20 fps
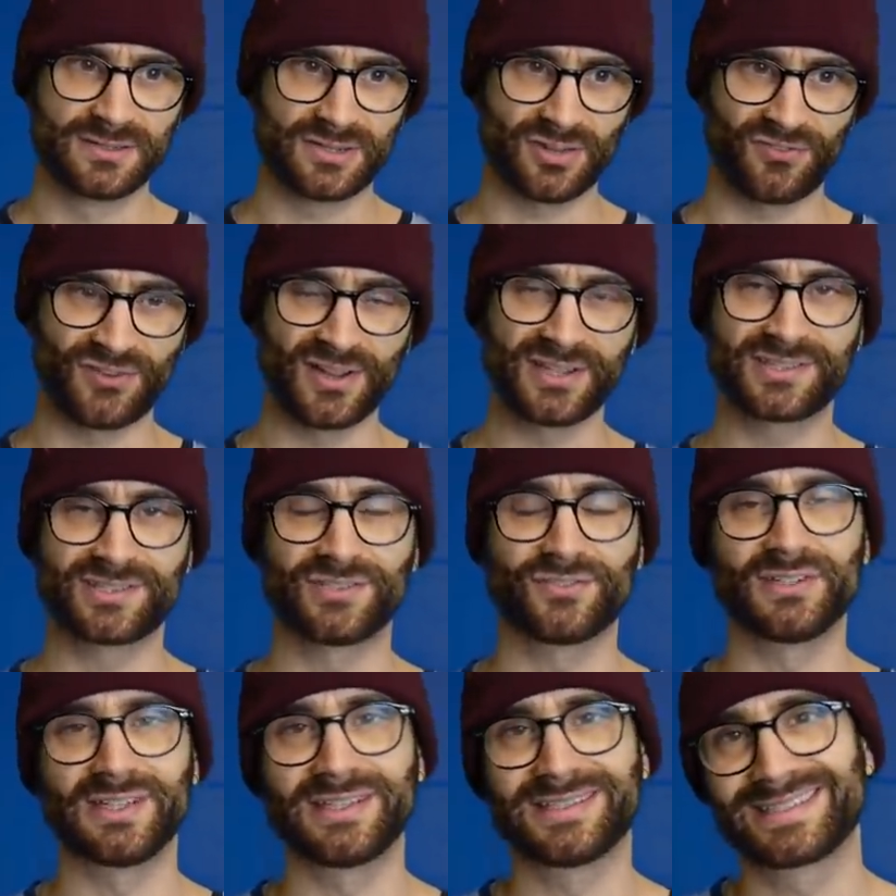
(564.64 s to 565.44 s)

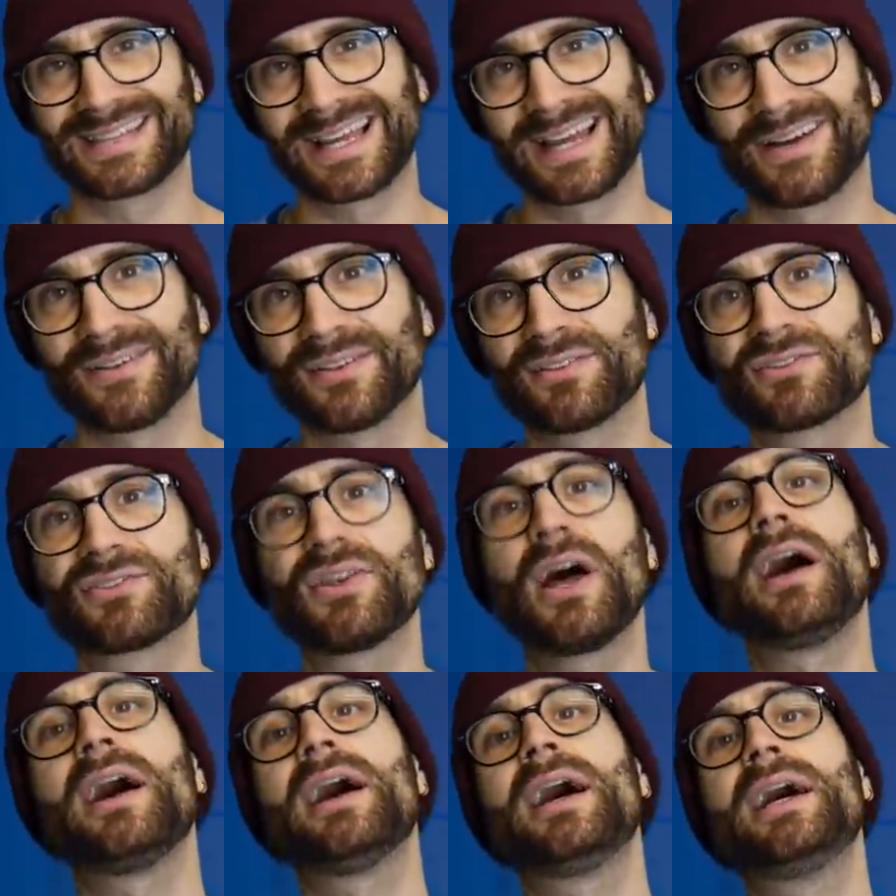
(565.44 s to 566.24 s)
defensively sound
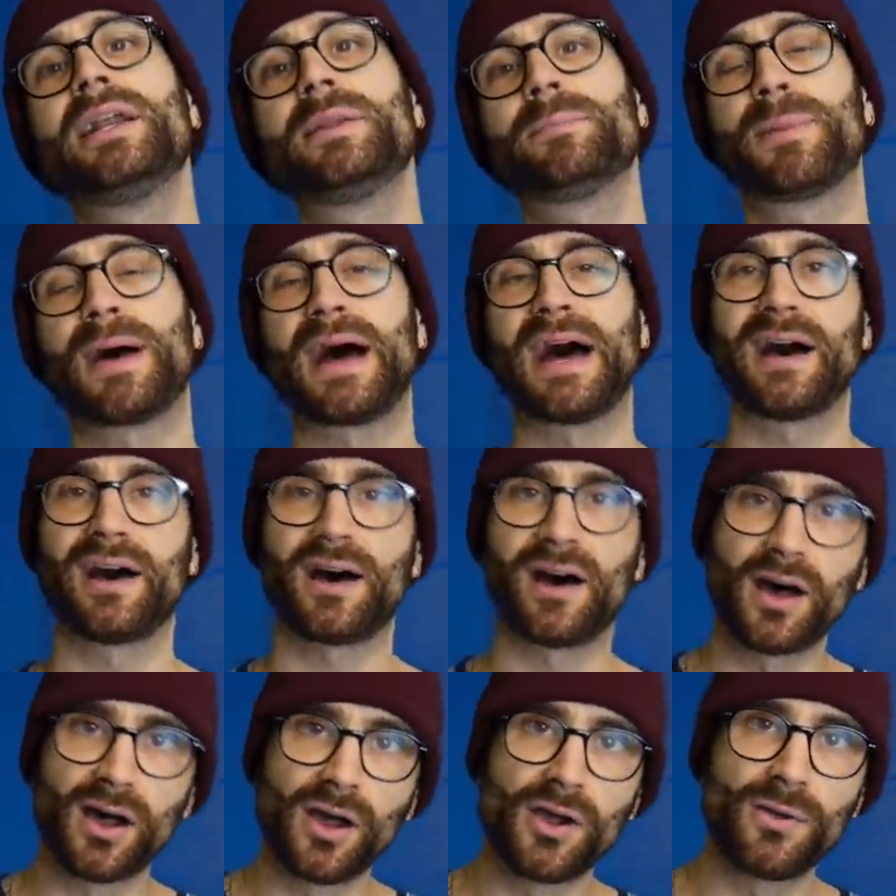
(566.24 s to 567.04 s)
side, but at
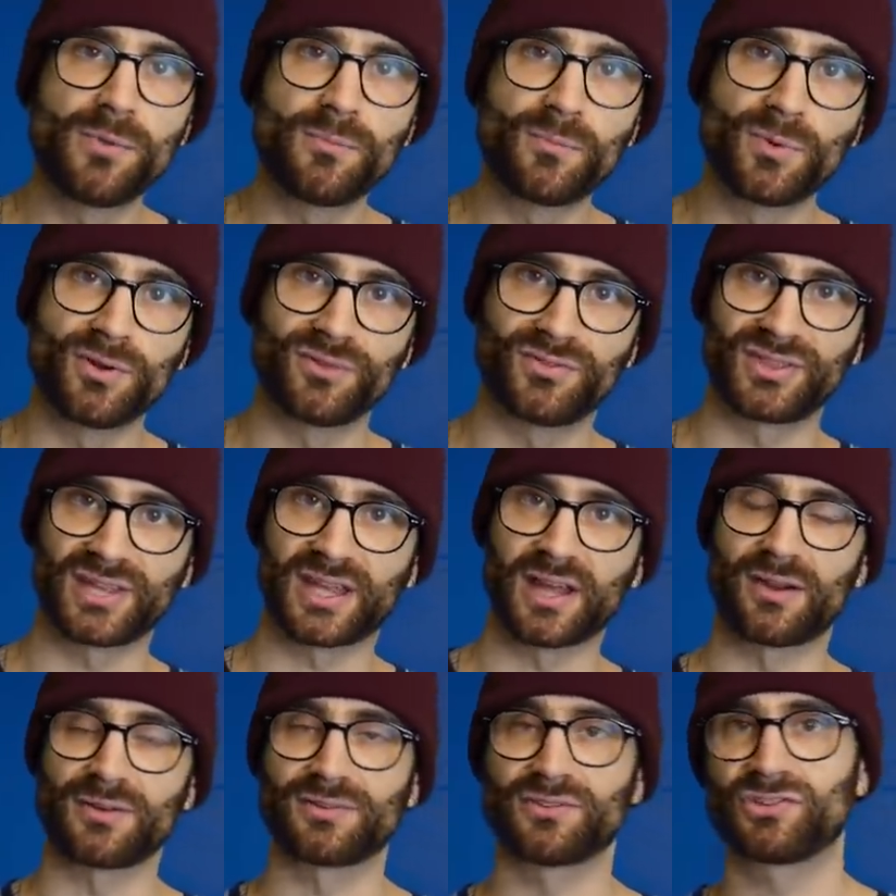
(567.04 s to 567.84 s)
home with the
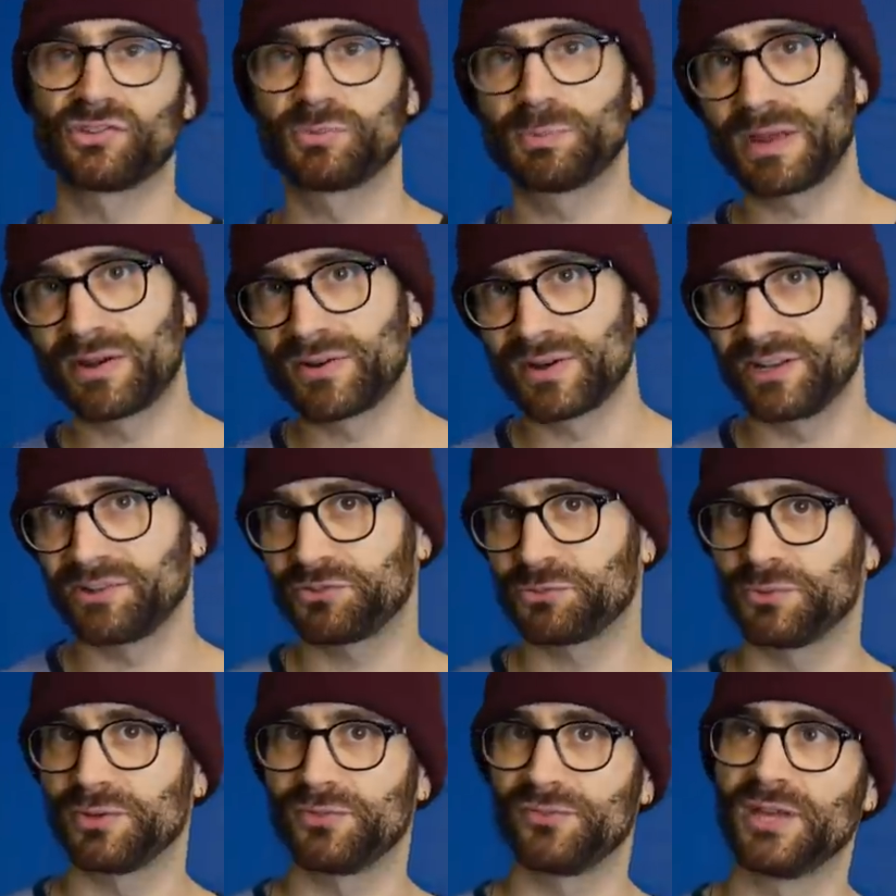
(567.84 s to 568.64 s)
current
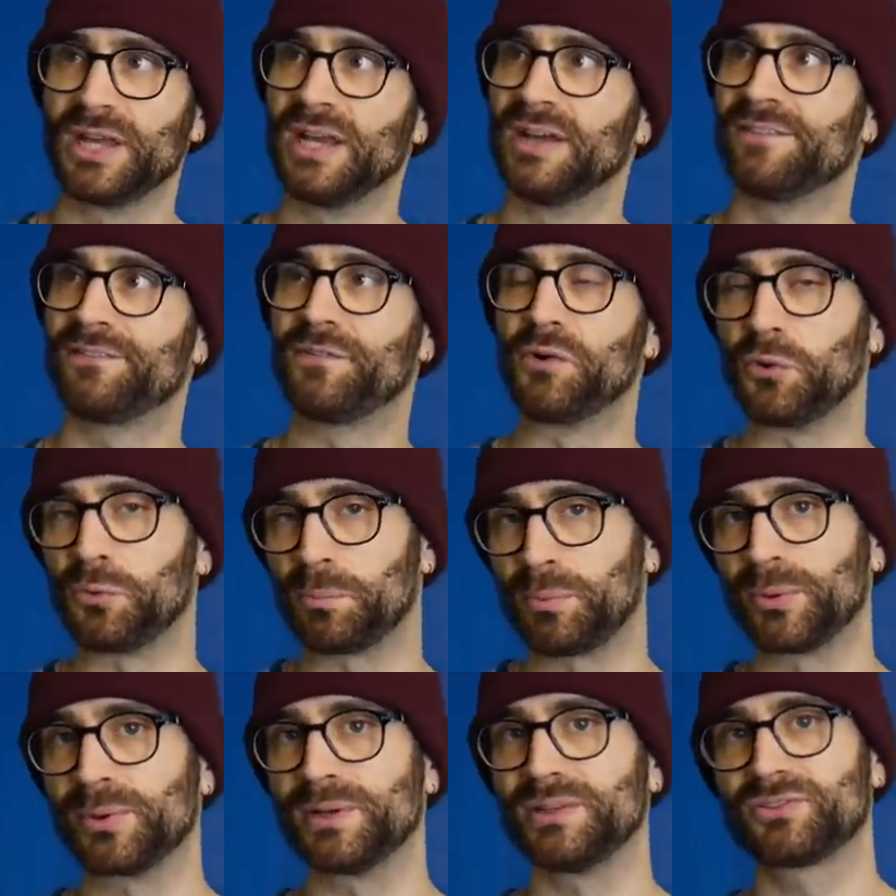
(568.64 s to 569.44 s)
spirits, with four
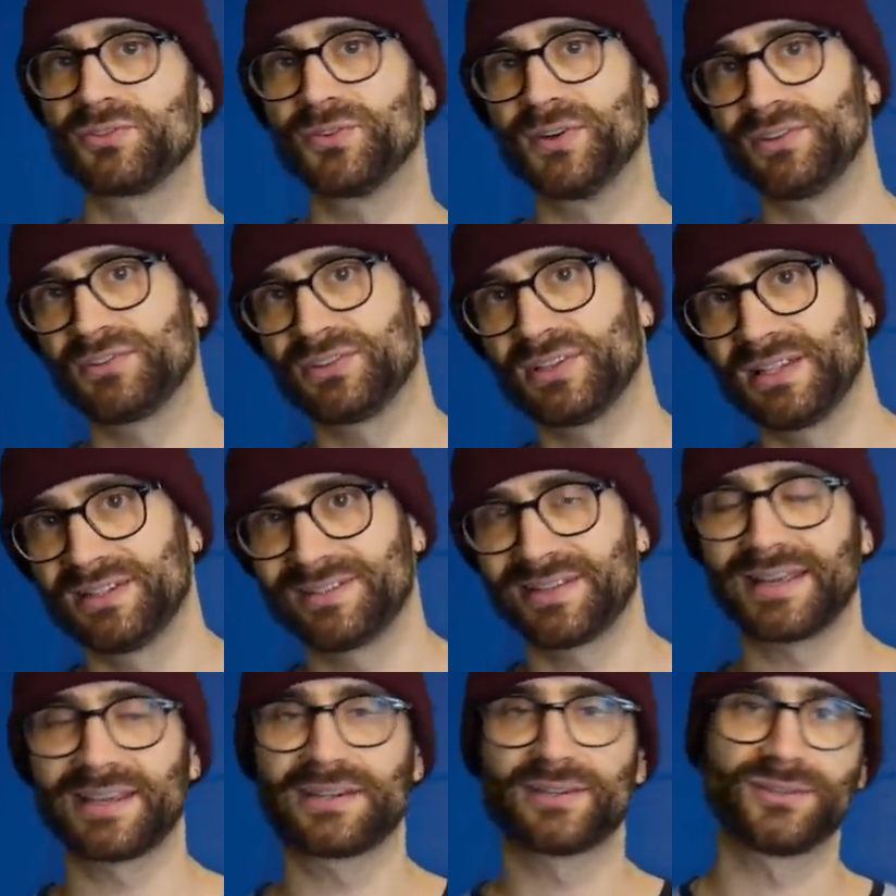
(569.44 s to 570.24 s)
points recently
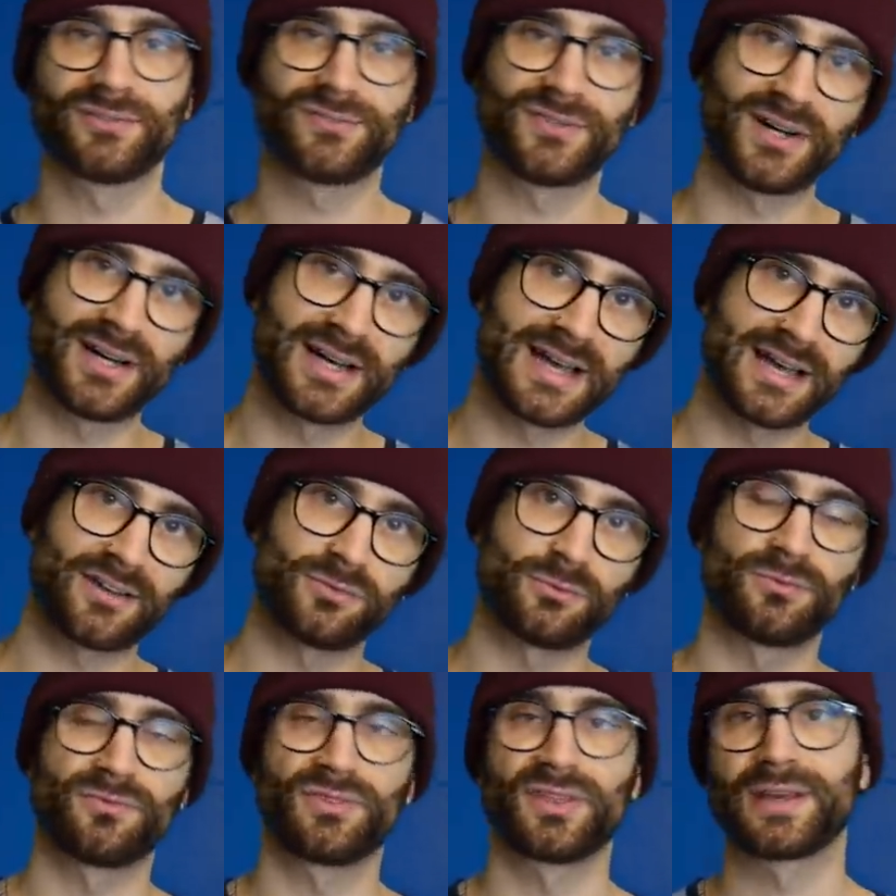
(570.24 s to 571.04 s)
taken off
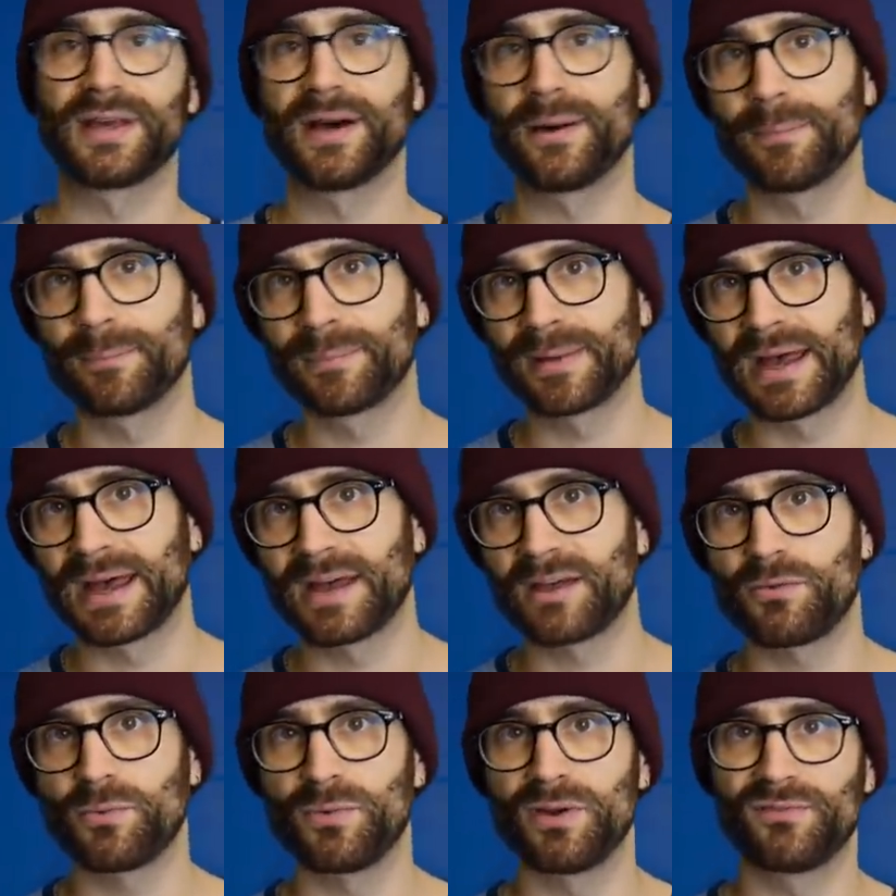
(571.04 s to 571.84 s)
Ajax, with the
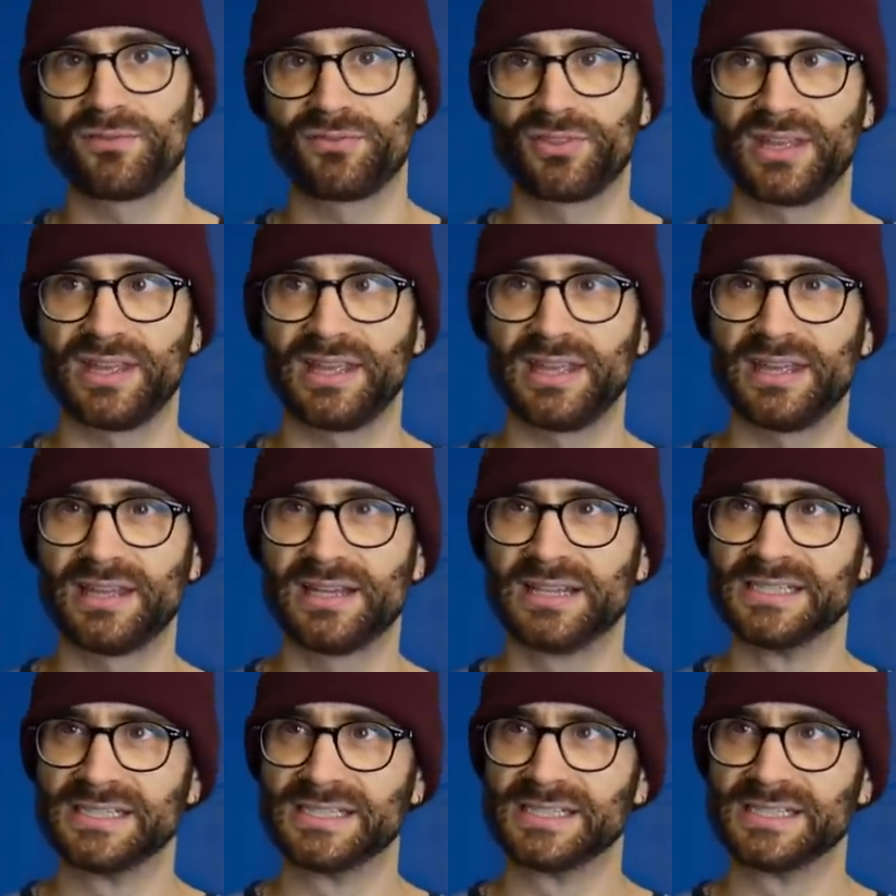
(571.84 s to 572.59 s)
comeback, with the